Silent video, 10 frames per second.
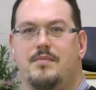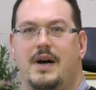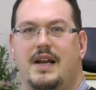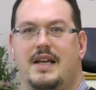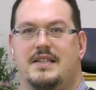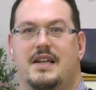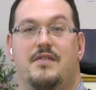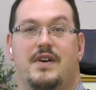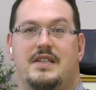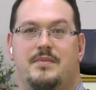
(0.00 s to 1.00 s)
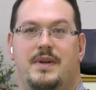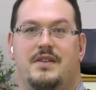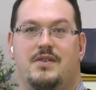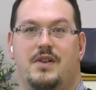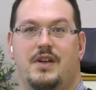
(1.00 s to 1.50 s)
but as an
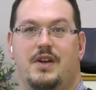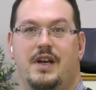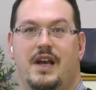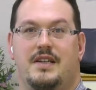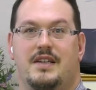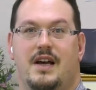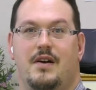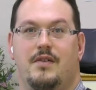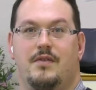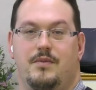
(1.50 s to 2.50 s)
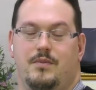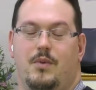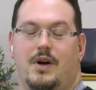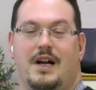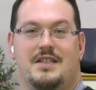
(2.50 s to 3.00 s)
investment so that you can get uh,
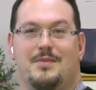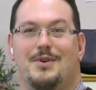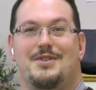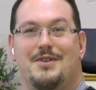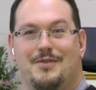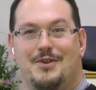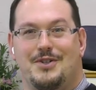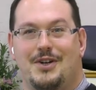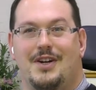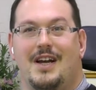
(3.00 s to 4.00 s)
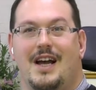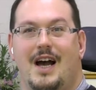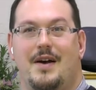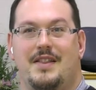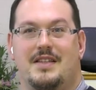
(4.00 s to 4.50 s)
more customers in the future.
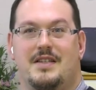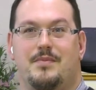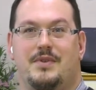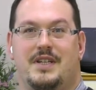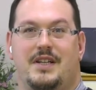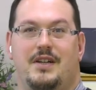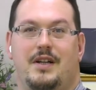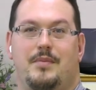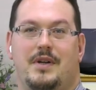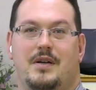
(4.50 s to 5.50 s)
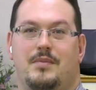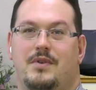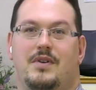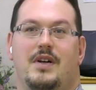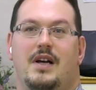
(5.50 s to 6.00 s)
I think this is particularly
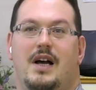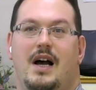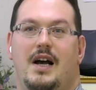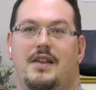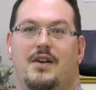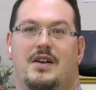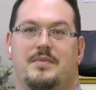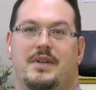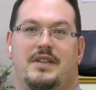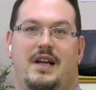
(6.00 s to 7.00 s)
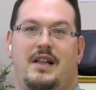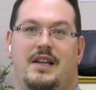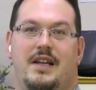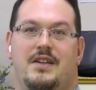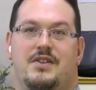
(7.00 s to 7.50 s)
applicable uh, in the
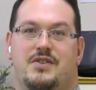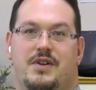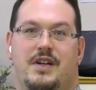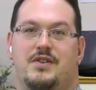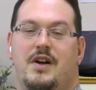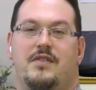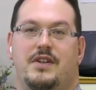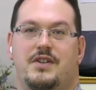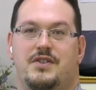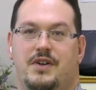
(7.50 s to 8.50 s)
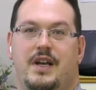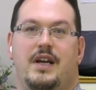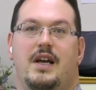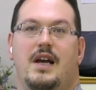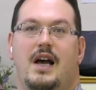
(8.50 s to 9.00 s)
hospitality industry and travel
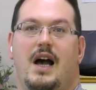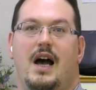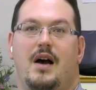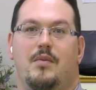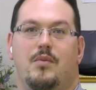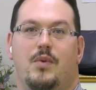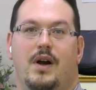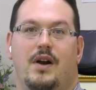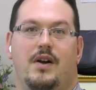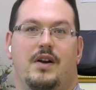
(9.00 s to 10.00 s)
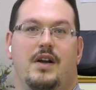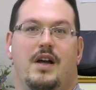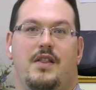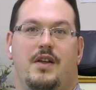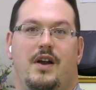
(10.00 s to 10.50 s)
industry um, where
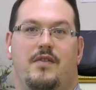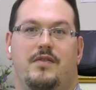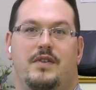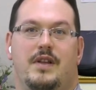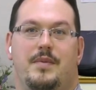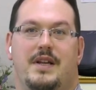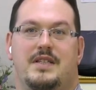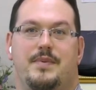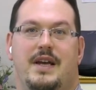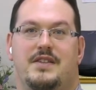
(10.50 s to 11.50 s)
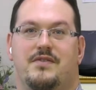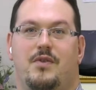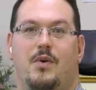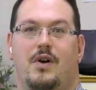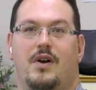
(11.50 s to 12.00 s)
they have limited space
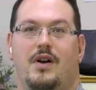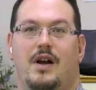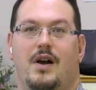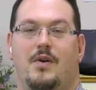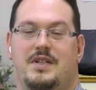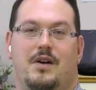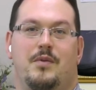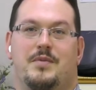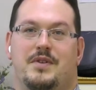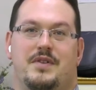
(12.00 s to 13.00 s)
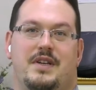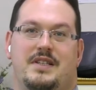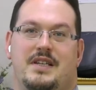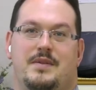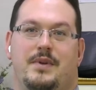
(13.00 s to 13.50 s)
for uh, hotel rooms with
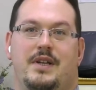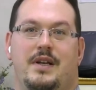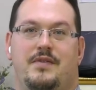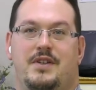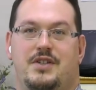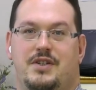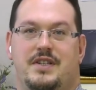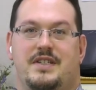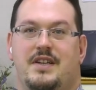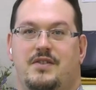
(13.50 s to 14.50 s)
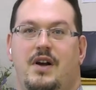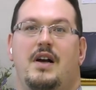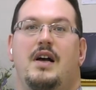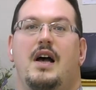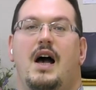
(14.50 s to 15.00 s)
accessibility features,
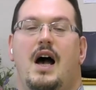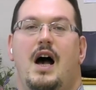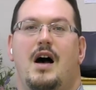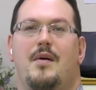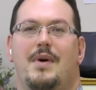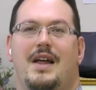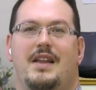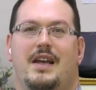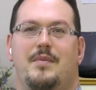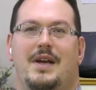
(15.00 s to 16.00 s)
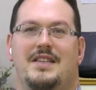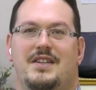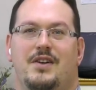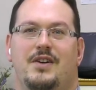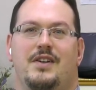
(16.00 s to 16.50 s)
etc. Um, and it can be
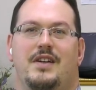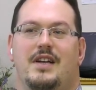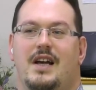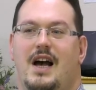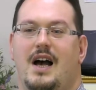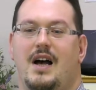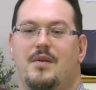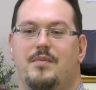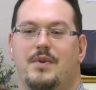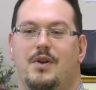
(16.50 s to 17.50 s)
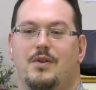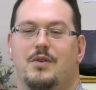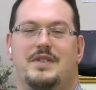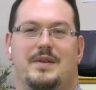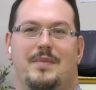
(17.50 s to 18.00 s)
considered, um, you know,
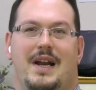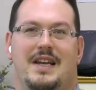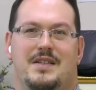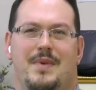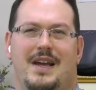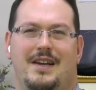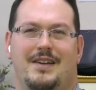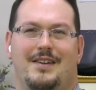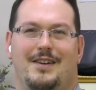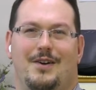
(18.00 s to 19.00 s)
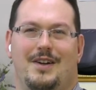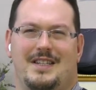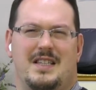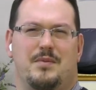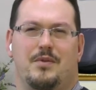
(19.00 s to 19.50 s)
losing money to make, you know,
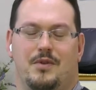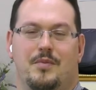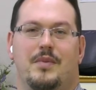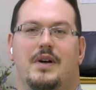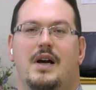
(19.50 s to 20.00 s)
accessible room.